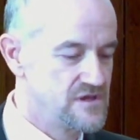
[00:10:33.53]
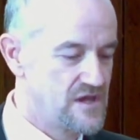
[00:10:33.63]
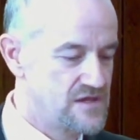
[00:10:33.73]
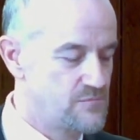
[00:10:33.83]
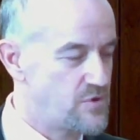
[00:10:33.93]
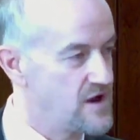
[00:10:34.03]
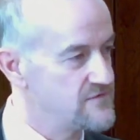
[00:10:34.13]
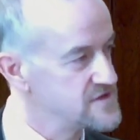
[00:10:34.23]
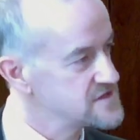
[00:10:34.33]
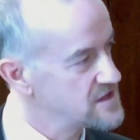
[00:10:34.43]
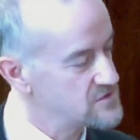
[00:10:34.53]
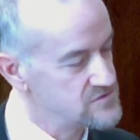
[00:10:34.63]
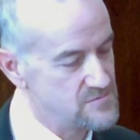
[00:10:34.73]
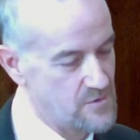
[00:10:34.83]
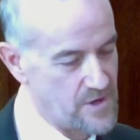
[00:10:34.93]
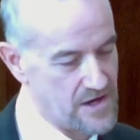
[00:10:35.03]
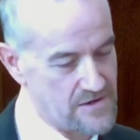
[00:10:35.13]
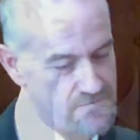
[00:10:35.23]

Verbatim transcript: and the prophets told them about,